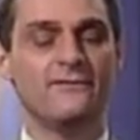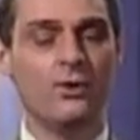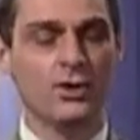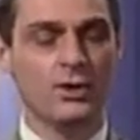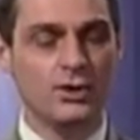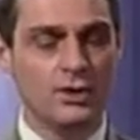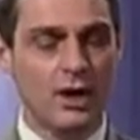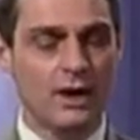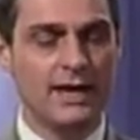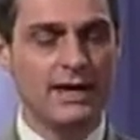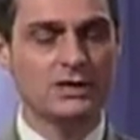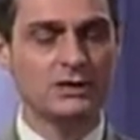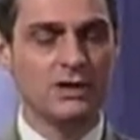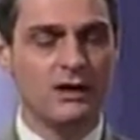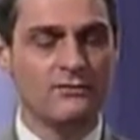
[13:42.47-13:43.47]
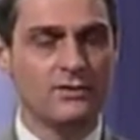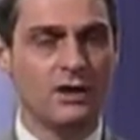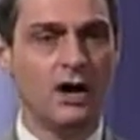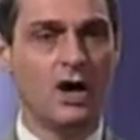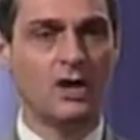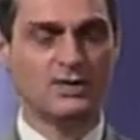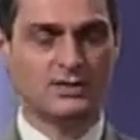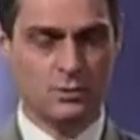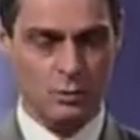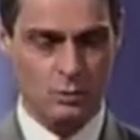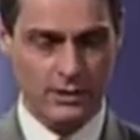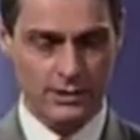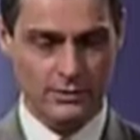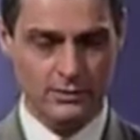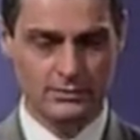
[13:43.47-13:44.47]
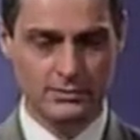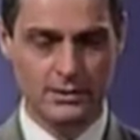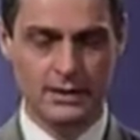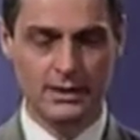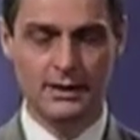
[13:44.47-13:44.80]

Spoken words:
for knowledge of God's will.